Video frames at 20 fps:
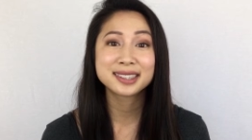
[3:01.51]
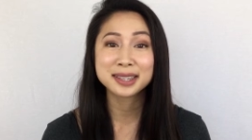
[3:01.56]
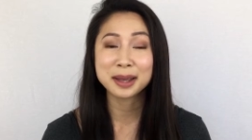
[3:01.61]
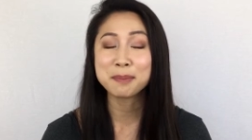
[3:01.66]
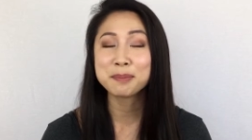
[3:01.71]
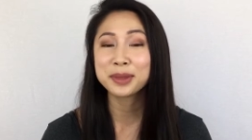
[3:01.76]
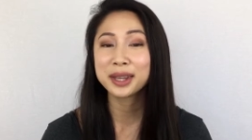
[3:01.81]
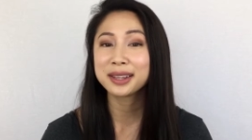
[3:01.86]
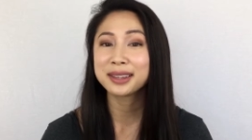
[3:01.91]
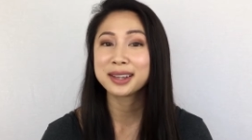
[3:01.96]

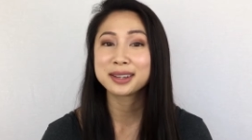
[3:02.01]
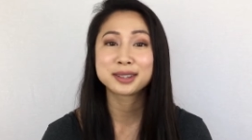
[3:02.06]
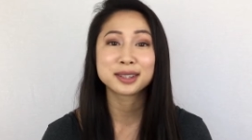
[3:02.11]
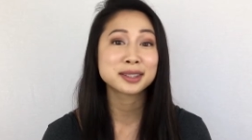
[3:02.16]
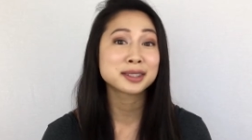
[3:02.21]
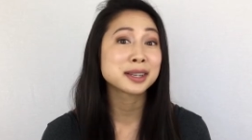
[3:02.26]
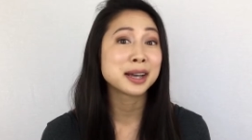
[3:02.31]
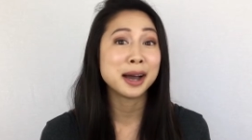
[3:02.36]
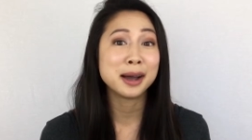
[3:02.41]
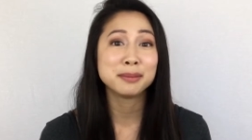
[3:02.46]
something that
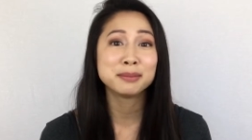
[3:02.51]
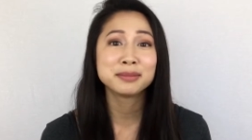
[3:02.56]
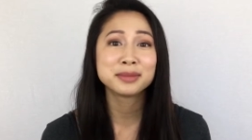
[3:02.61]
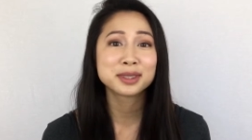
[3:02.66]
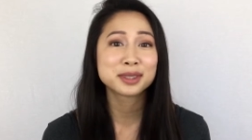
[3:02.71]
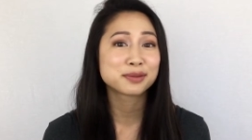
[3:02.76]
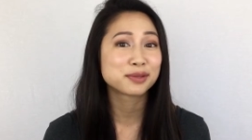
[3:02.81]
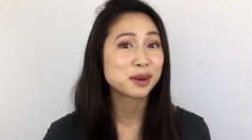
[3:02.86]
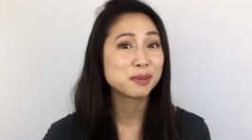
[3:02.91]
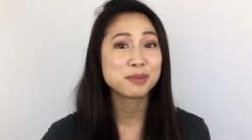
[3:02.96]
just
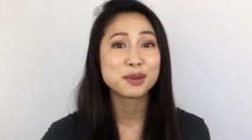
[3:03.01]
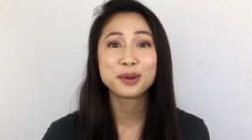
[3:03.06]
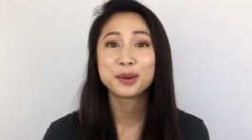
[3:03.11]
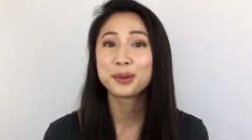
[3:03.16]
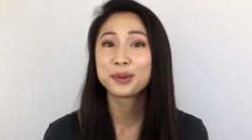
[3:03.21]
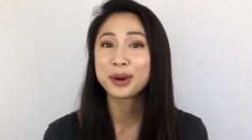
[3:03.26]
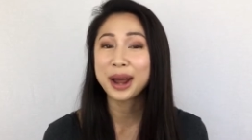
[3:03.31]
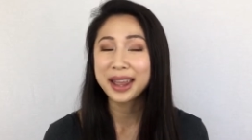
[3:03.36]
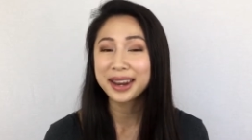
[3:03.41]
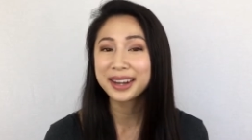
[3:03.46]
comes from
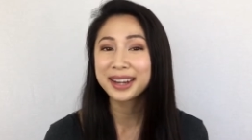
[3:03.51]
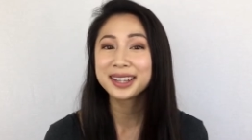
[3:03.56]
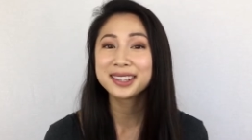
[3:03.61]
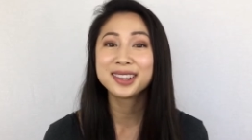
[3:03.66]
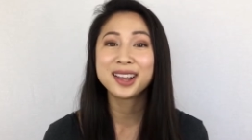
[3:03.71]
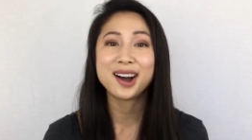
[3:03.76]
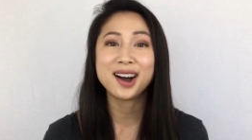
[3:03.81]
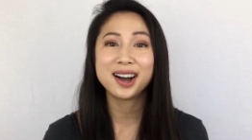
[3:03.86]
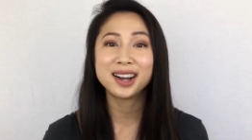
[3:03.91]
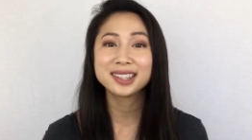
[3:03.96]
writing
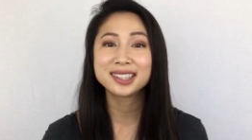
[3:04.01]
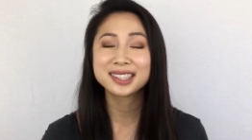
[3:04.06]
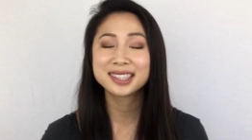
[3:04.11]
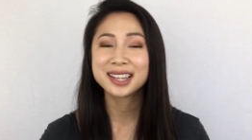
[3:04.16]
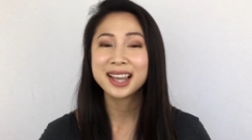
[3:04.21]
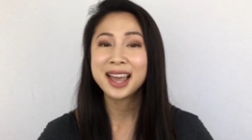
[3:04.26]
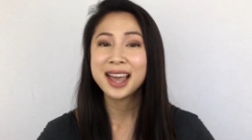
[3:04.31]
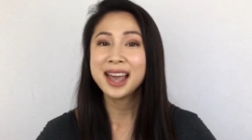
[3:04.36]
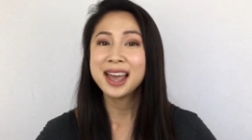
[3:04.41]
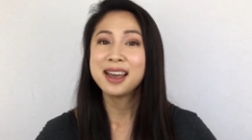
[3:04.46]
lots,
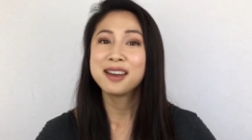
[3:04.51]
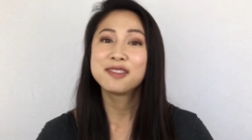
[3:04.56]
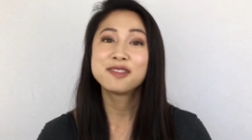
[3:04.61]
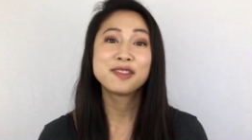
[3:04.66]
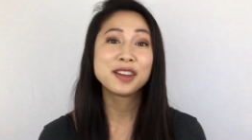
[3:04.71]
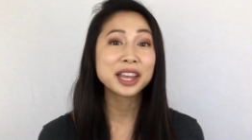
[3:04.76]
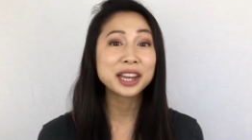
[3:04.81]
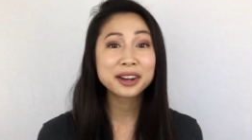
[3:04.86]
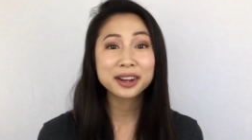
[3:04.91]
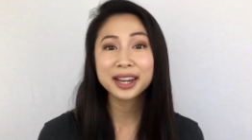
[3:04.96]

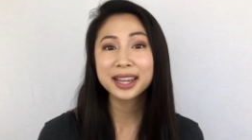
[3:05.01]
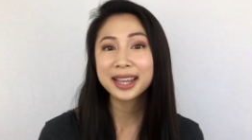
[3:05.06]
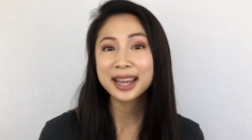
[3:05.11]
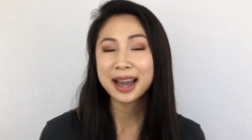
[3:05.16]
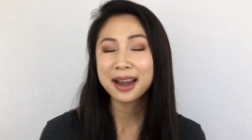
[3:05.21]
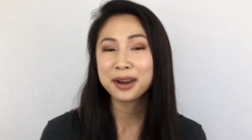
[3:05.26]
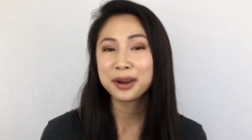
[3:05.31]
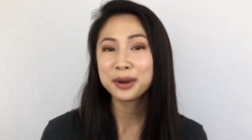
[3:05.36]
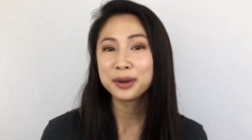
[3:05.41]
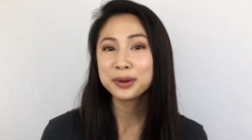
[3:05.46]
figuring
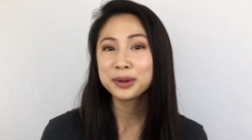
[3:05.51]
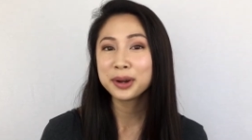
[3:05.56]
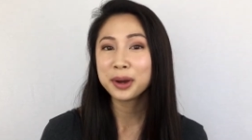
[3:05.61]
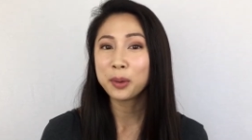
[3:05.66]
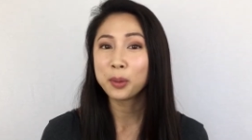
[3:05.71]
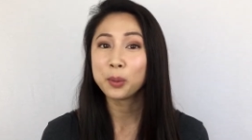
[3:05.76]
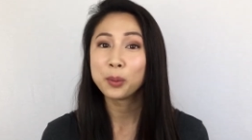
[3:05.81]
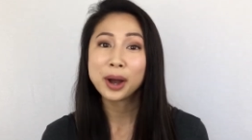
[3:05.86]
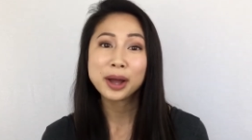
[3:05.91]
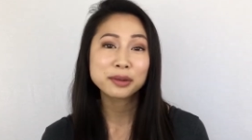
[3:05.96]
out
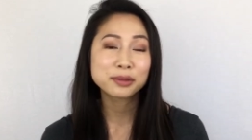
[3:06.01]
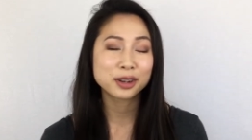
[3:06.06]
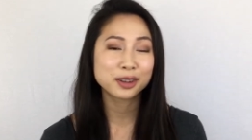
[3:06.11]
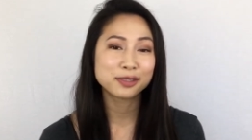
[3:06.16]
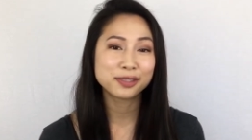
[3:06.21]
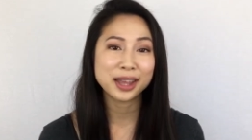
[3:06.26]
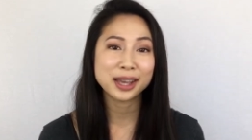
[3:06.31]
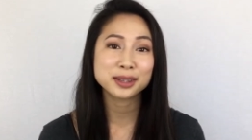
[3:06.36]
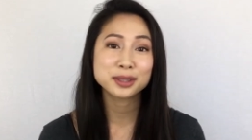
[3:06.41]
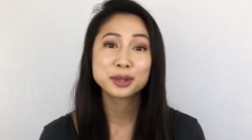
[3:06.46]
what
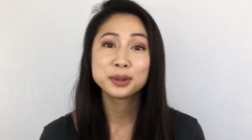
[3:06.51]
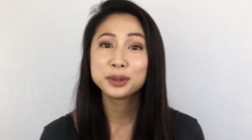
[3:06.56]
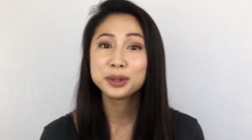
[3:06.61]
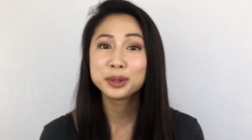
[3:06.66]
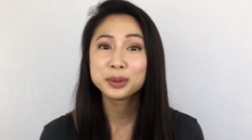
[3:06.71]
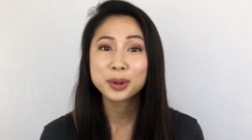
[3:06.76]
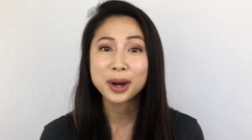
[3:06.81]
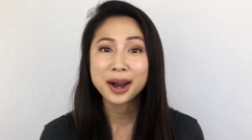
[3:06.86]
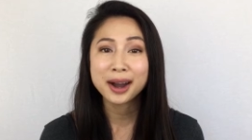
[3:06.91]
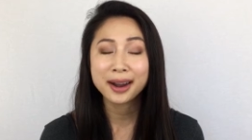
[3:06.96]
reflects who
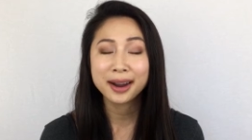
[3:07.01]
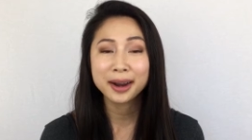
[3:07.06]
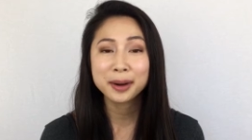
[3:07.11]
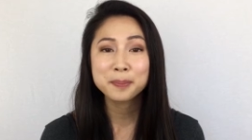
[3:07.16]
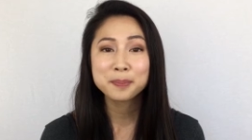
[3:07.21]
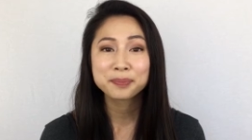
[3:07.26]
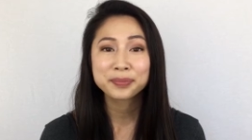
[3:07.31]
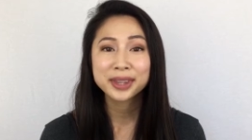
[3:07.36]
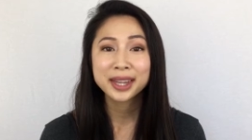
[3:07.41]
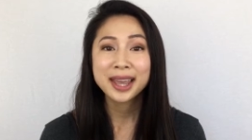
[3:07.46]
you
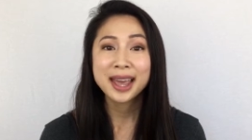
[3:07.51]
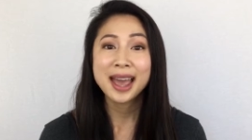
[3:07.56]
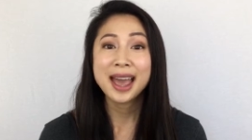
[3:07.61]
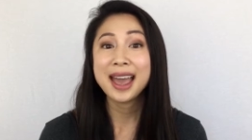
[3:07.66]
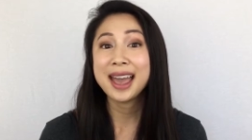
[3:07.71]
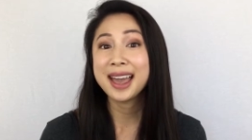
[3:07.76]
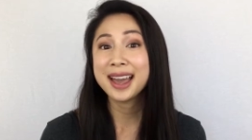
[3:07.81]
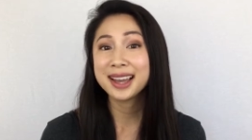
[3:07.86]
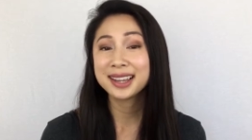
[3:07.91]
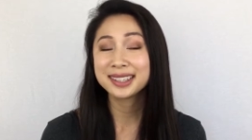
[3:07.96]
are.
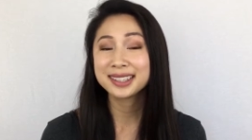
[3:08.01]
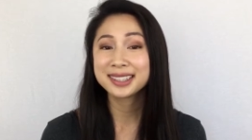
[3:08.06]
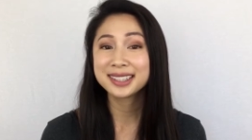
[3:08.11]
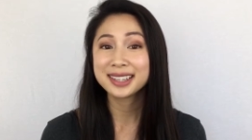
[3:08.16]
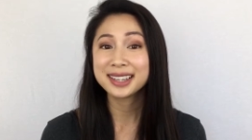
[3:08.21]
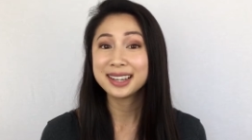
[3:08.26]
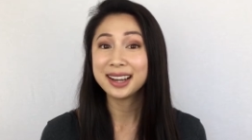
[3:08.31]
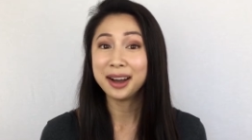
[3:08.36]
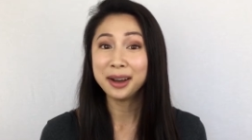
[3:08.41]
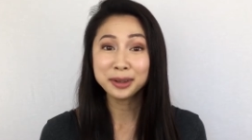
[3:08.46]
And
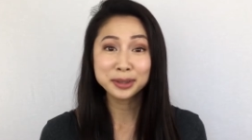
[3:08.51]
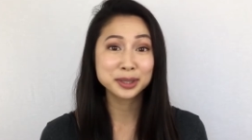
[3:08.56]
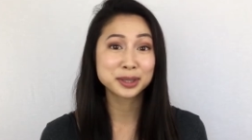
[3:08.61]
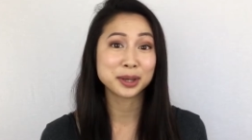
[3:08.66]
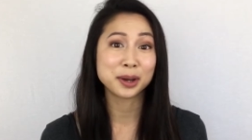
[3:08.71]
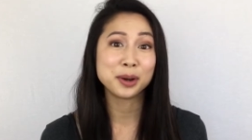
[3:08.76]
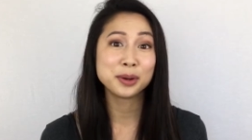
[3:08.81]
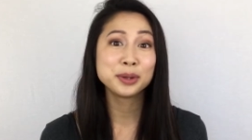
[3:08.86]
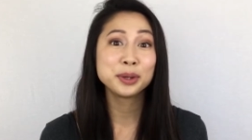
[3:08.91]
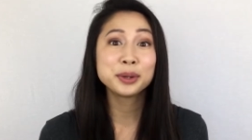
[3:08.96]

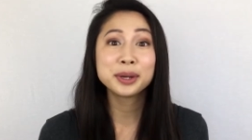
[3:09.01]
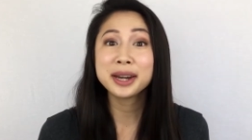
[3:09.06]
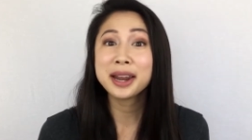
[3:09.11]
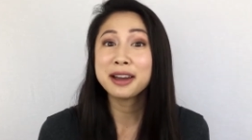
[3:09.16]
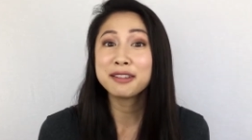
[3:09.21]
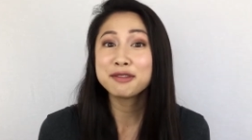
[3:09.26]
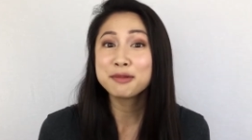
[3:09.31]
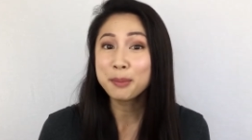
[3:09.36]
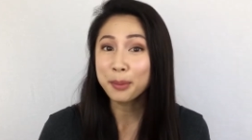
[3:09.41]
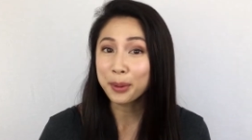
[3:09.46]
also, you can
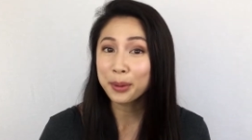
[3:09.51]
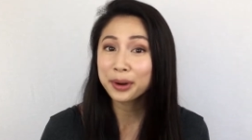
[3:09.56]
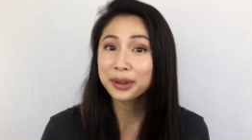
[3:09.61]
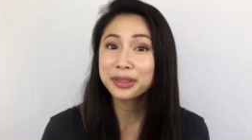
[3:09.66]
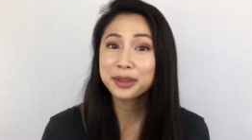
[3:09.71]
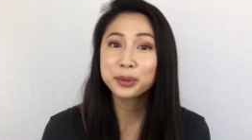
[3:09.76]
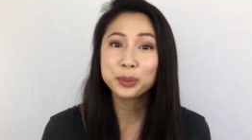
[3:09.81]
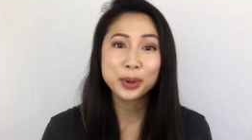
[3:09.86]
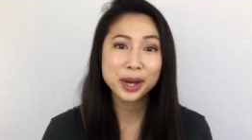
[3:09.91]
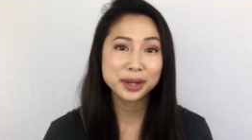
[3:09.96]
have more
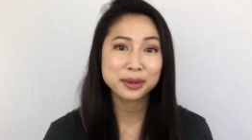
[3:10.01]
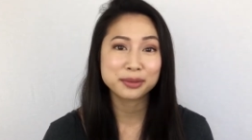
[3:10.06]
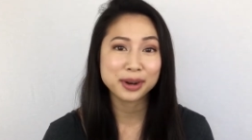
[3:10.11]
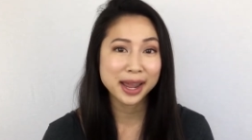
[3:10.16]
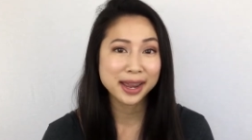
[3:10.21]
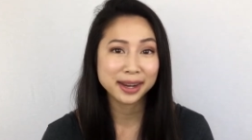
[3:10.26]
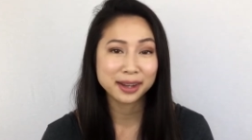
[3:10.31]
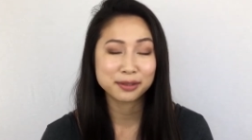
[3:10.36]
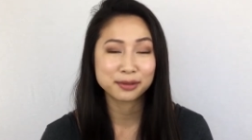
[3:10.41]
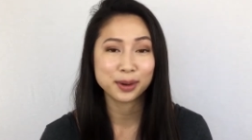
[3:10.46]
than one
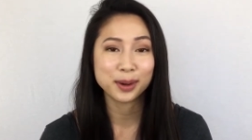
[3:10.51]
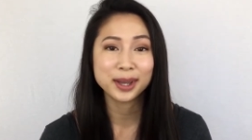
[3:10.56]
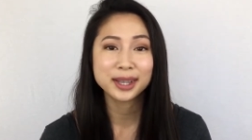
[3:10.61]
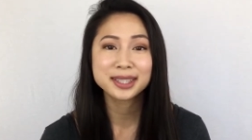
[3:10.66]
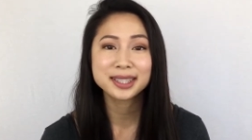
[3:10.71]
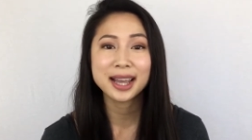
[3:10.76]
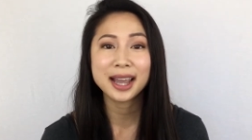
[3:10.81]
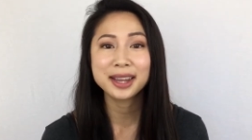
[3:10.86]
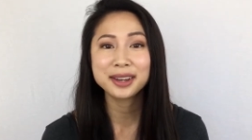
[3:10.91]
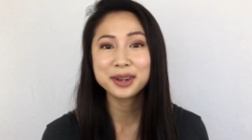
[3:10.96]
writing
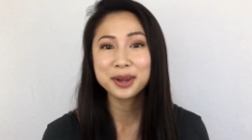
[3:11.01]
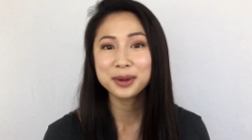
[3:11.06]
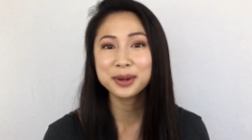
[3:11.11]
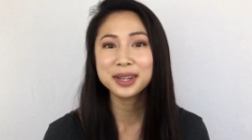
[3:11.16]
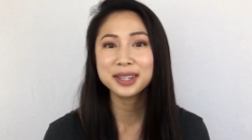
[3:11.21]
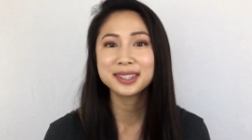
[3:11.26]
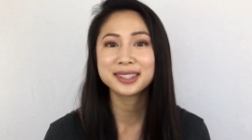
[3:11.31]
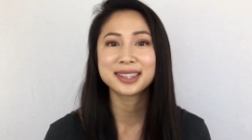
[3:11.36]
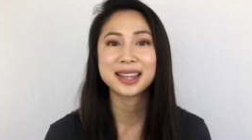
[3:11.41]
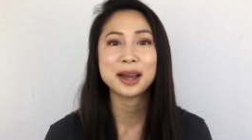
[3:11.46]
voice. I
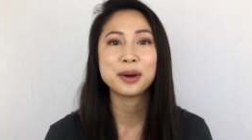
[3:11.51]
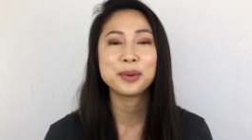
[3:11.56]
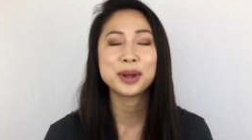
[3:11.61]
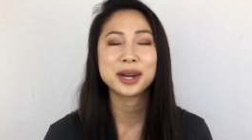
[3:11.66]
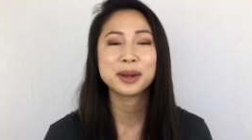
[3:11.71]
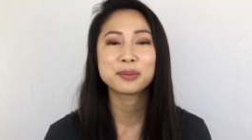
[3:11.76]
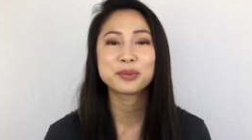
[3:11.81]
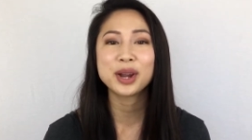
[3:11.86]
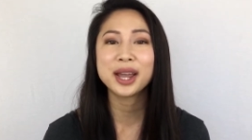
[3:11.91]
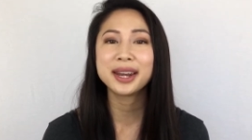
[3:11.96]
notice that
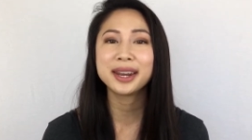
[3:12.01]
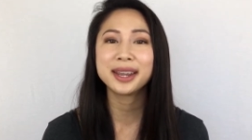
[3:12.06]
when I'm